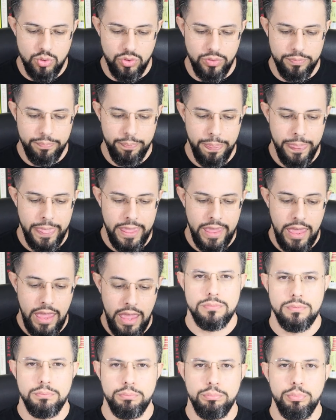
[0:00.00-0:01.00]
soon.
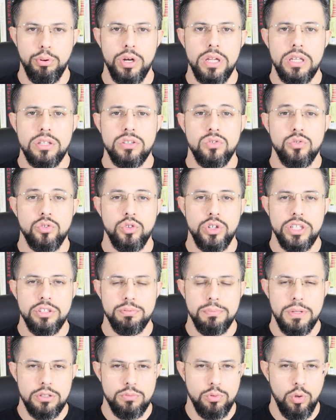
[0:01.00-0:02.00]

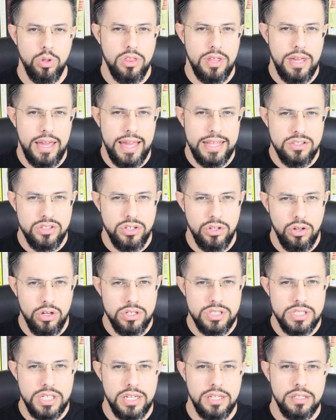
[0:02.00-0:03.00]
Pre-treatment with the
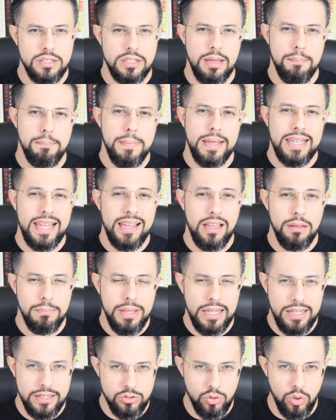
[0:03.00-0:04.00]
antioxidant
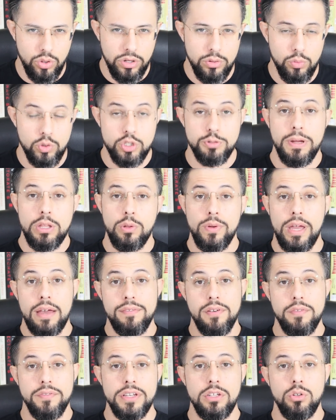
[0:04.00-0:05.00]
melatonin, which, by the way, I
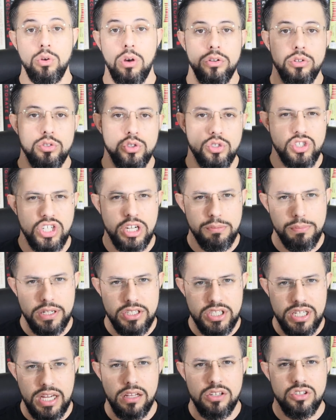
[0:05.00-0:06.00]
have a video on. You should check
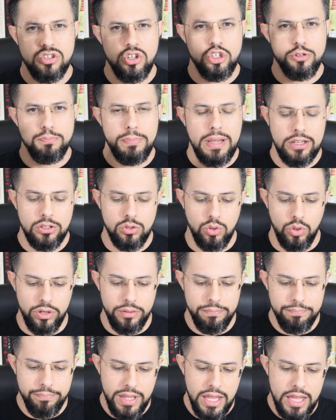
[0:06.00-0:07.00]
my channel, search
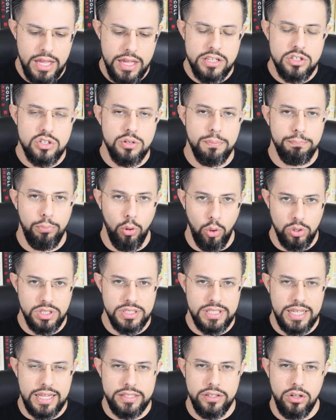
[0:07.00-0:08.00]
melatonin. It's a
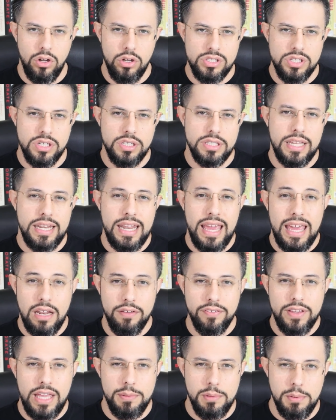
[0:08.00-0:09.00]
potent antioxidant, an
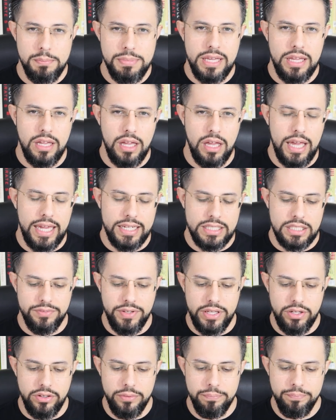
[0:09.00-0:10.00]
NF-kappa-B
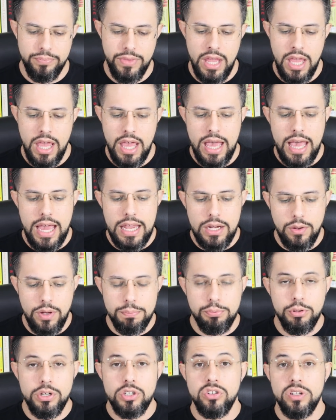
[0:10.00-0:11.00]
activator.
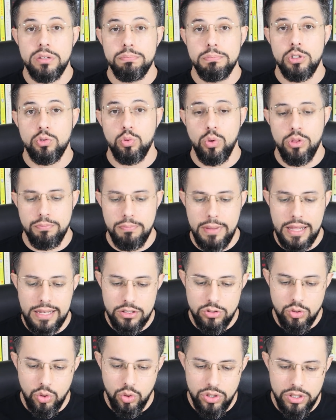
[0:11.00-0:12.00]
Anyway, pre-treatment with
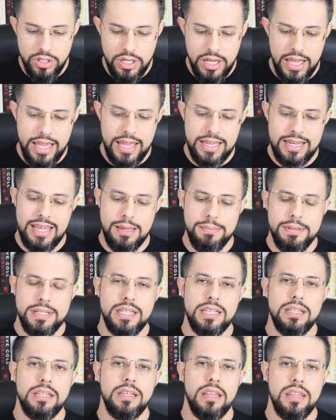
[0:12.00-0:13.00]
melatonin
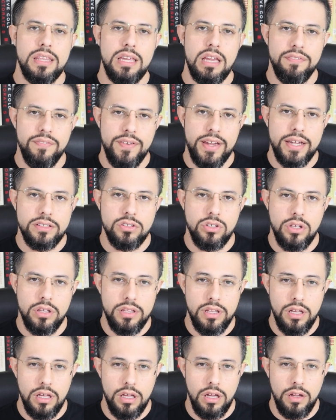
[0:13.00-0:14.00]
inhibited the effect
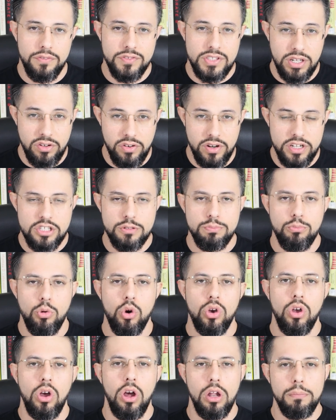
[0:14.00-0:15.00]
of cigarette
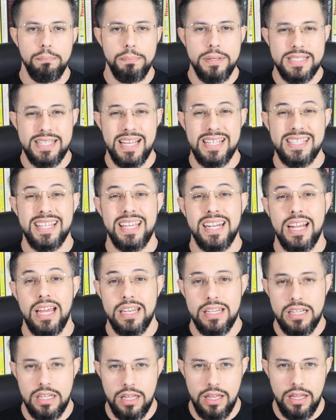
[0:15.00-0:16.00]
smoke on
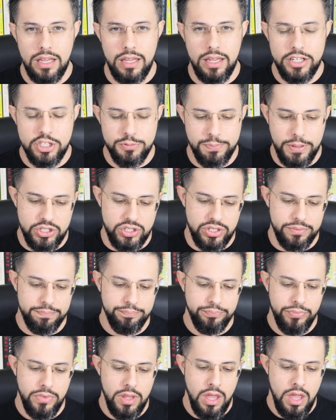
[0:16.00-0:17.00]
PCSK9 expression.
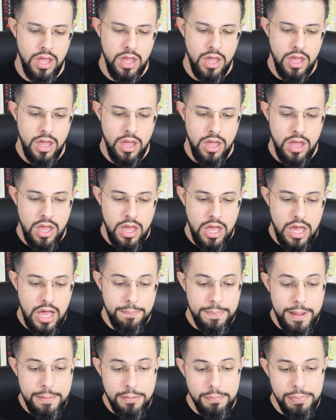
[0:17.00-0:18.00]

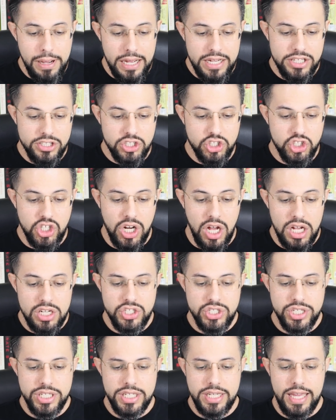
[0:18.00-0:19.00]
A paper by
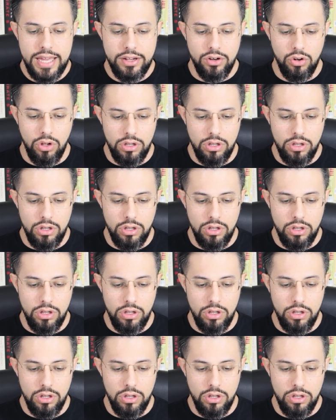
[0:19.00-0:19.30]
Zashi et